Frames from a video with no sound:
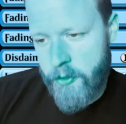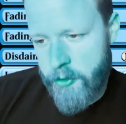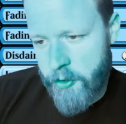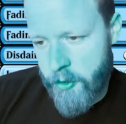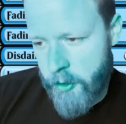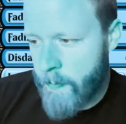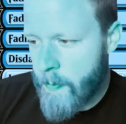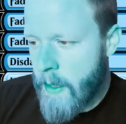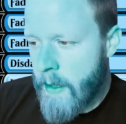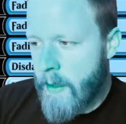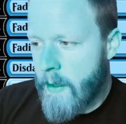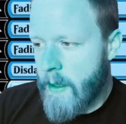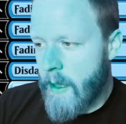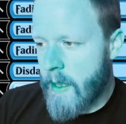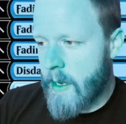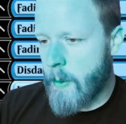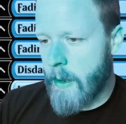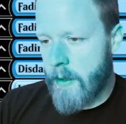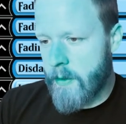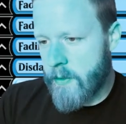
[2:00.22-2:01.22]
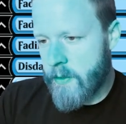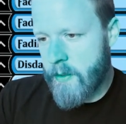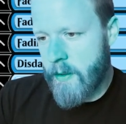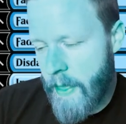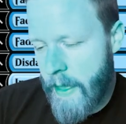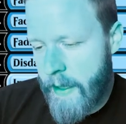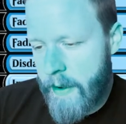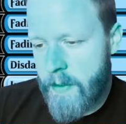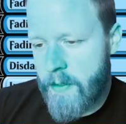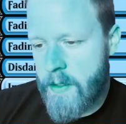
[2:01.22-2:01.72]
So anyways,
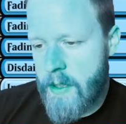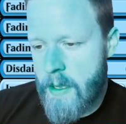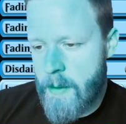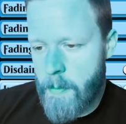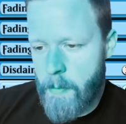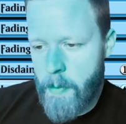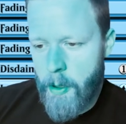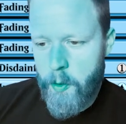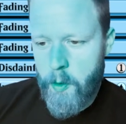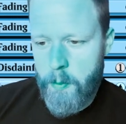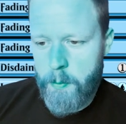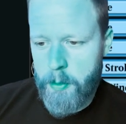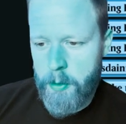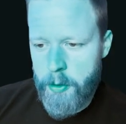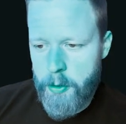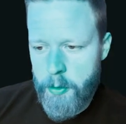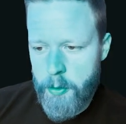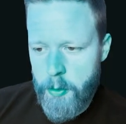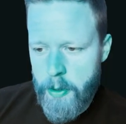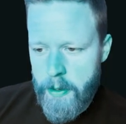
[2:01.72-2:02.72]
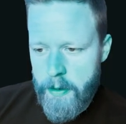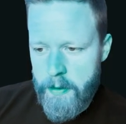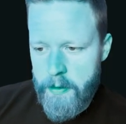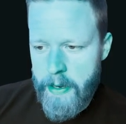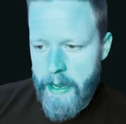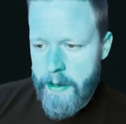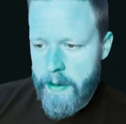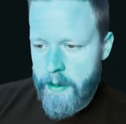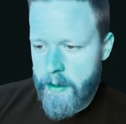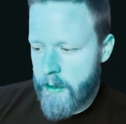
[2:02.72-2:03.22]
that is the mono blue
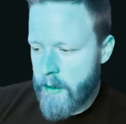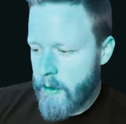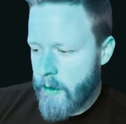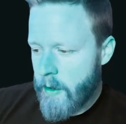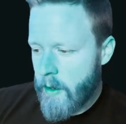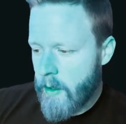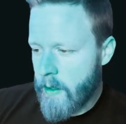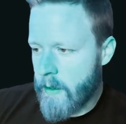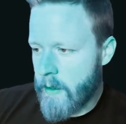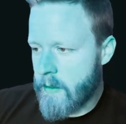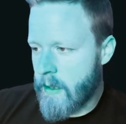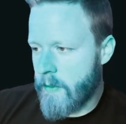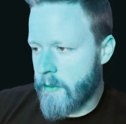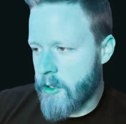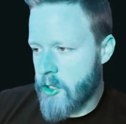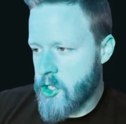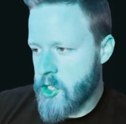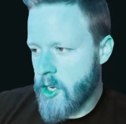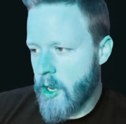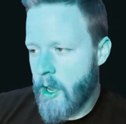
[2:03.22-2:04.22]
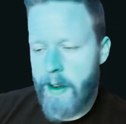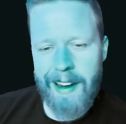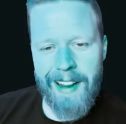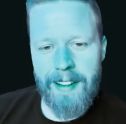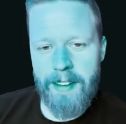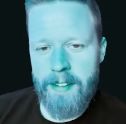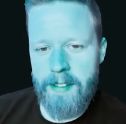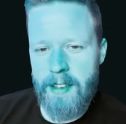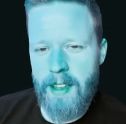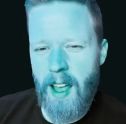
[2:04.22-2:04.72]
deck. Let's give it a shot
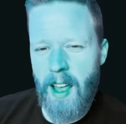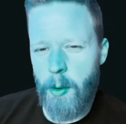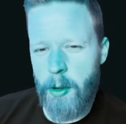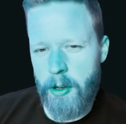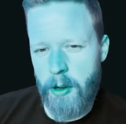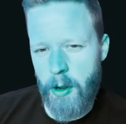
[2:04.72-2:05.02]
and see how it